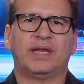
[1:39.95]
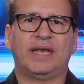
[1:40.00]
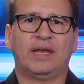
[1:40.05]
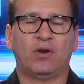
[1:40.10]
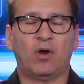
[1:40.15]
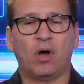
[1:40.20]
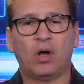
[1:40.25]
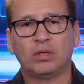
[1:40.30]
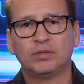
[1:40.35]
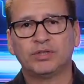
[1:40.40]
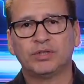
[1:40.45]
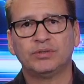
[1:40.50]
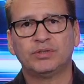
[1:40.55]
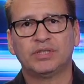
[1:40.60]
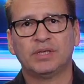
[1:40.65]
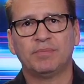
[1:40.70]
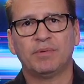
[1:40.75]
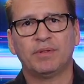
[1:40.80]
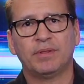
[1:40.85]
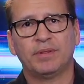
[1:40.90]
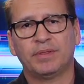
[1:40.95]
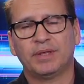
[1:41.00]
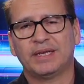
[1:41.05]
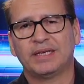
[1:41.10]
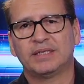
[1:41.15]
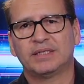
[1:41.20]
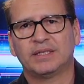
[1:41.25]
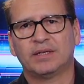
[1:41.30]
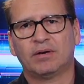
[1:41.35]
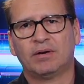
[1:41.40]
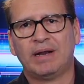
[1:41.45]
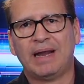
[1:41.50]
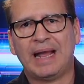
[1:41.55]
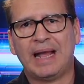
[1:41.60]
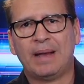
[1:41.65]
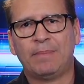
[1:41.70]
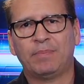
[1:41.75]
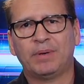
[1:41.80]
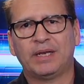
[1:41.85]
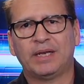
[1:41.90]
and also some of the things that are
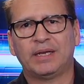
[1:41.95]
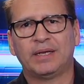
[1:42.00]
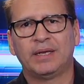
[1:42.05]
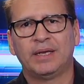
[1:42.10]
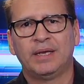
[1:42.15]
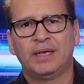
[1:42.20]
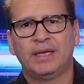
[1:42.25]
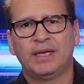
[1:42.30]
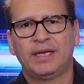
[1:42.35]
happening